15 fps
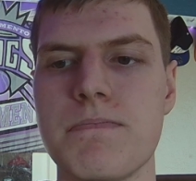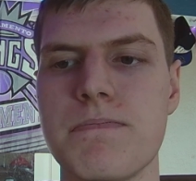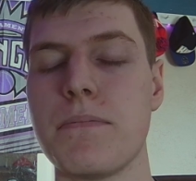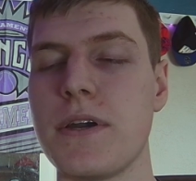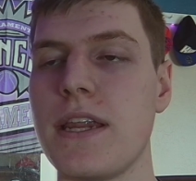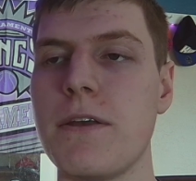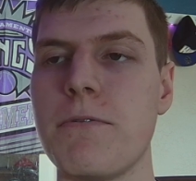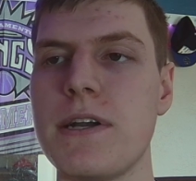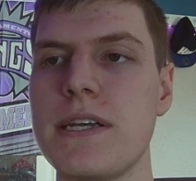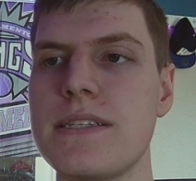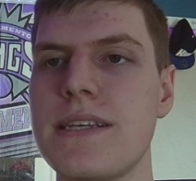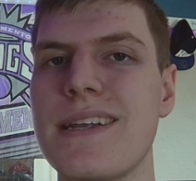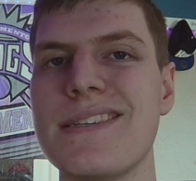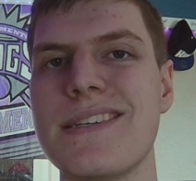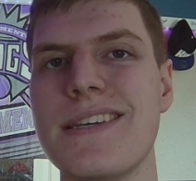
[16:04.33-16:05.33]
But anyways,
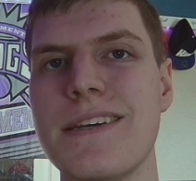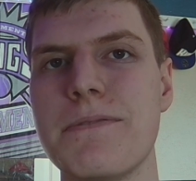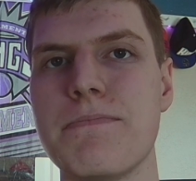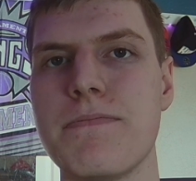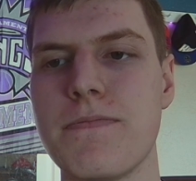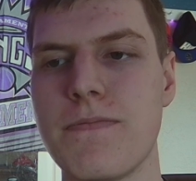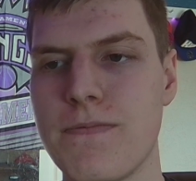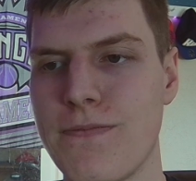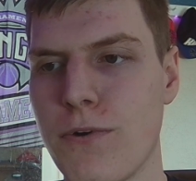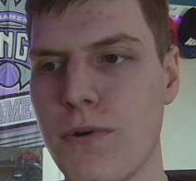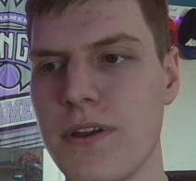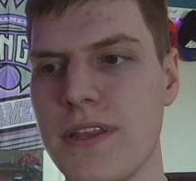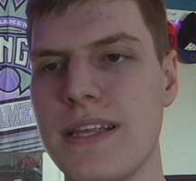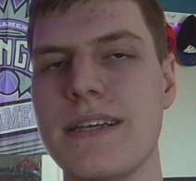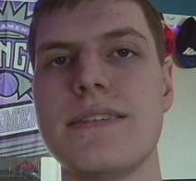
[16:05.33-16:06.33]
that is it
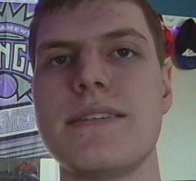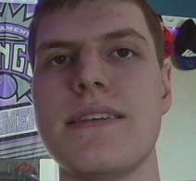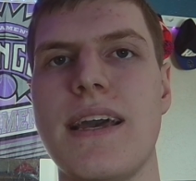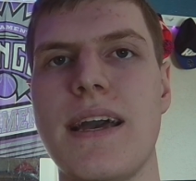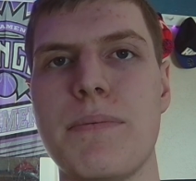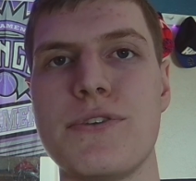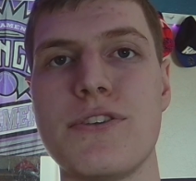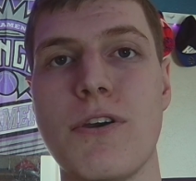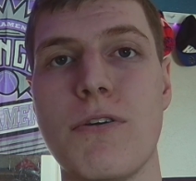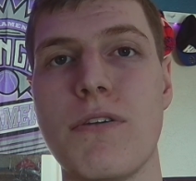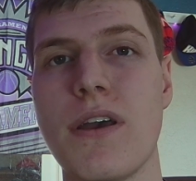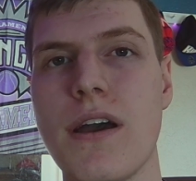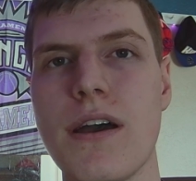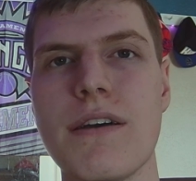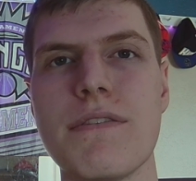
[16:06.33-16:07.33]
for this episode
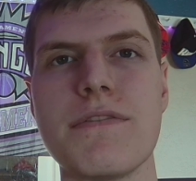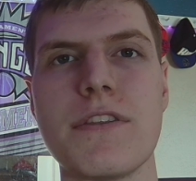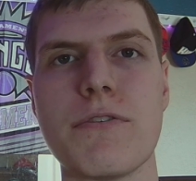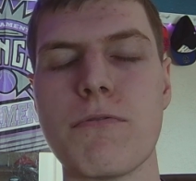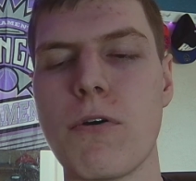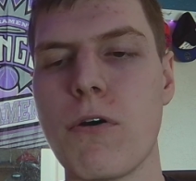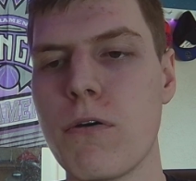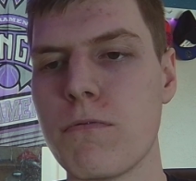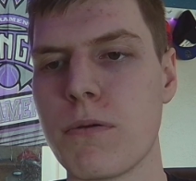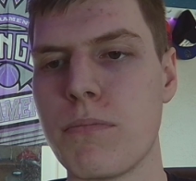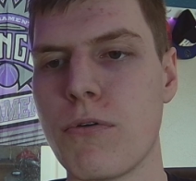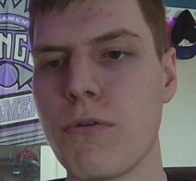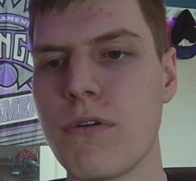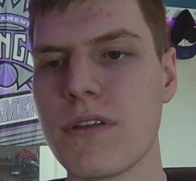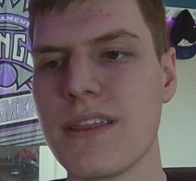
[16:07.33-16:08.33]
of the Roll
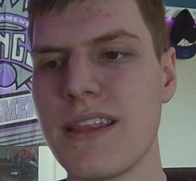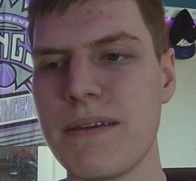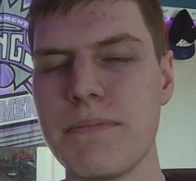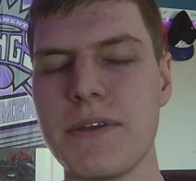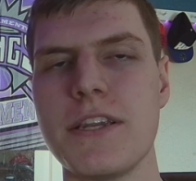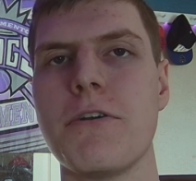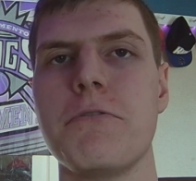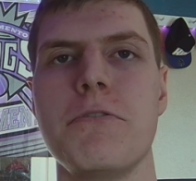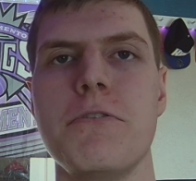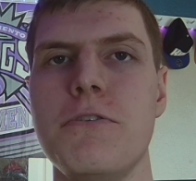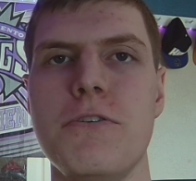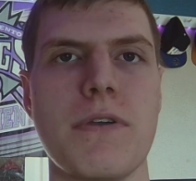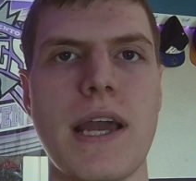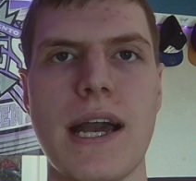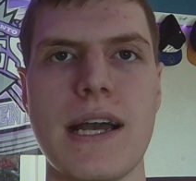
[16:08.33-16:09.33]
Report. Let me know who
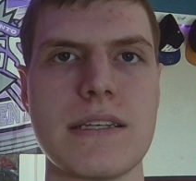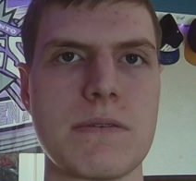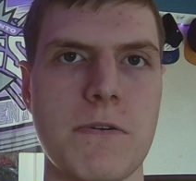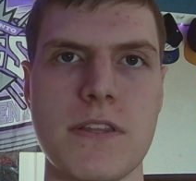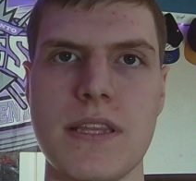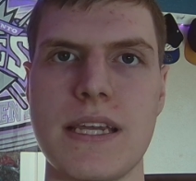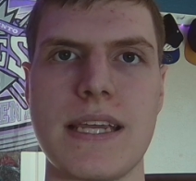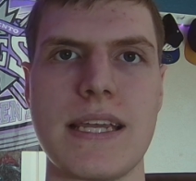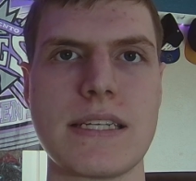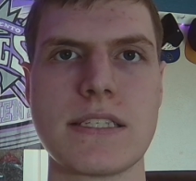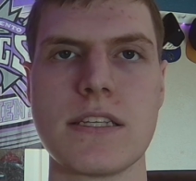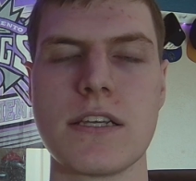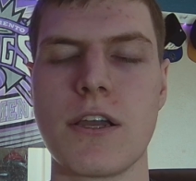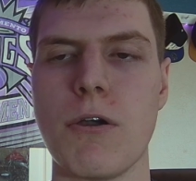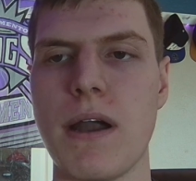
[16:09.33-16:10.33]
you guys want the Kings
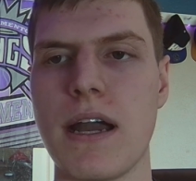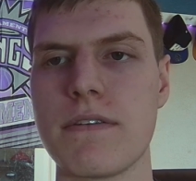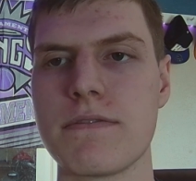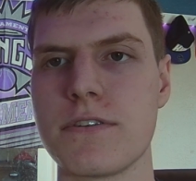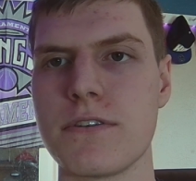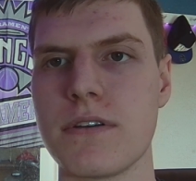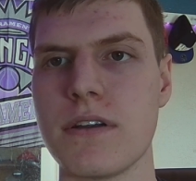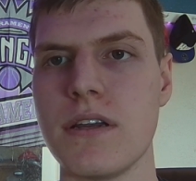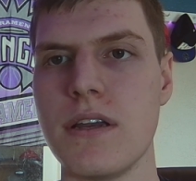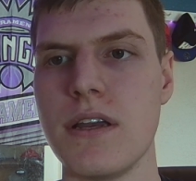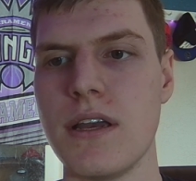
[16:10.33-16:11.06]
to go after.